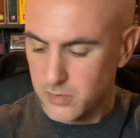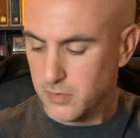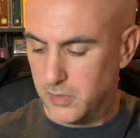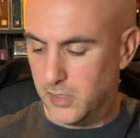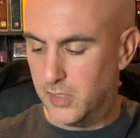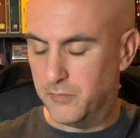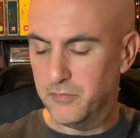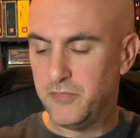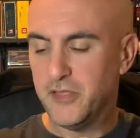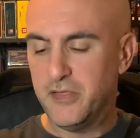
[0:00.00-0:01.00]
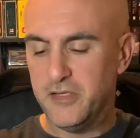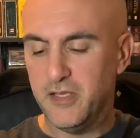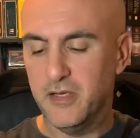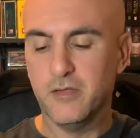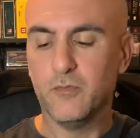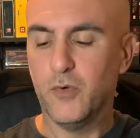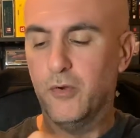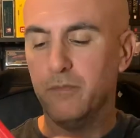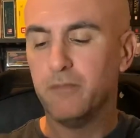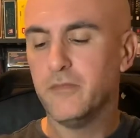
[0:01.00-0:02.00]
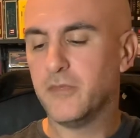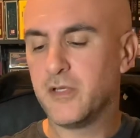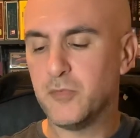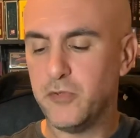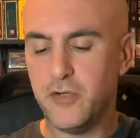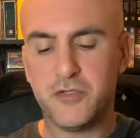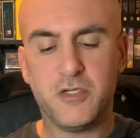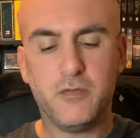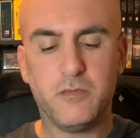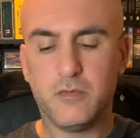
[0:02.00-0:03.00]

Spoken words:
that they did, a couple of years ago.